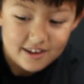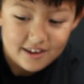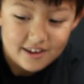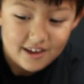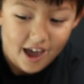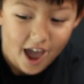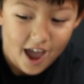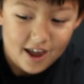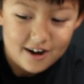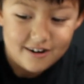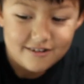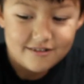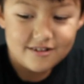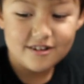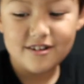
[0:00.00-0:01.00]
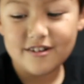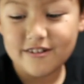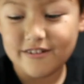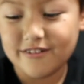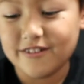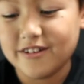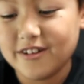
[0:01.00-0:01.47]
I don't
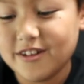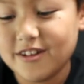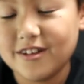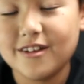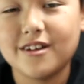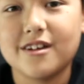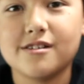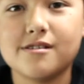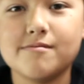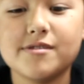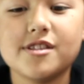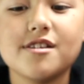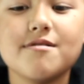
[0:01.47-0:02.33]
know. Comment down